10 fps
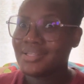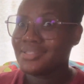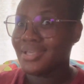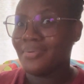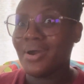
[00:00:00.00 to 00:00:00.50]

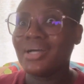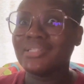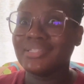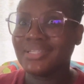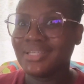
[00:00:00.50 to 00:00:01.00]
say
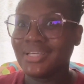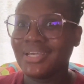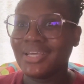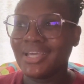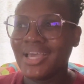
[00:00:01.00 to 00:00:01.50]
what?
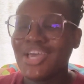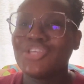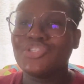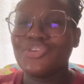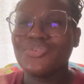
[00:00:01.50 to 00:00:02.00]

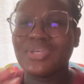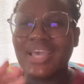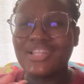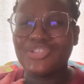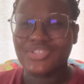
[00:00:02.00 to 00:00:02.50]
So you
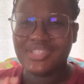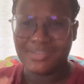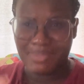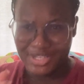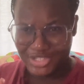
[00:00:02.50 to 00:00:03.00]
can just
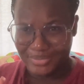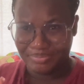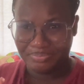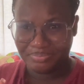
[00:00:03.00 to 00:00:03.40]
imagine